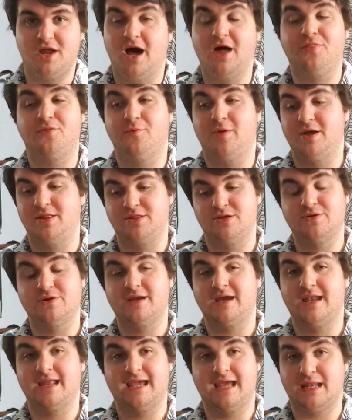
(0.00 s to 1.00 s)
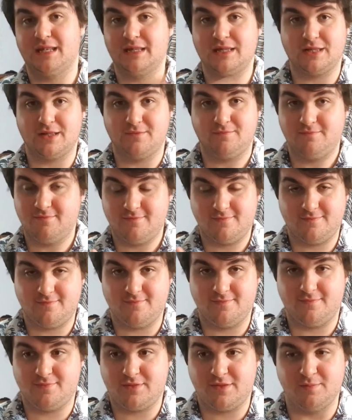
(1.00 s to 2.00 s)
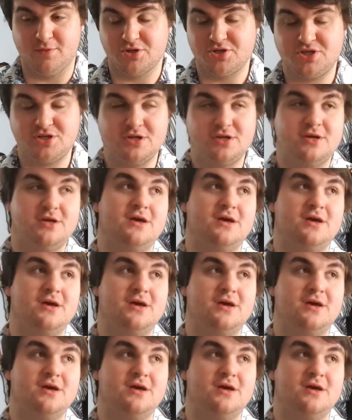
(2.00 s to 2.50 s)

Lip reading: Otherwise, you're gonna get smushed.